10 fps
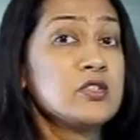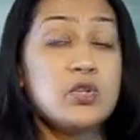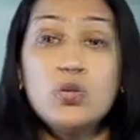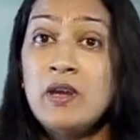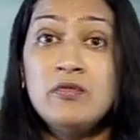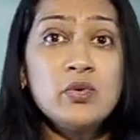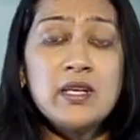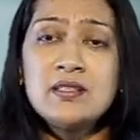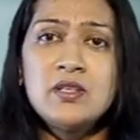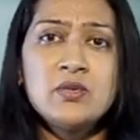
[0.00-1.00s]
So you have no
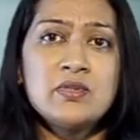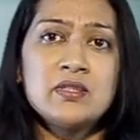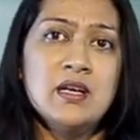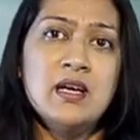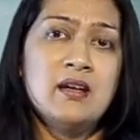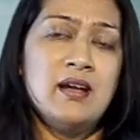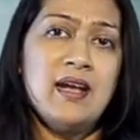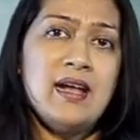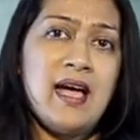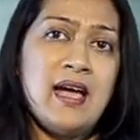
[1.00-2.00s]
excuse, right?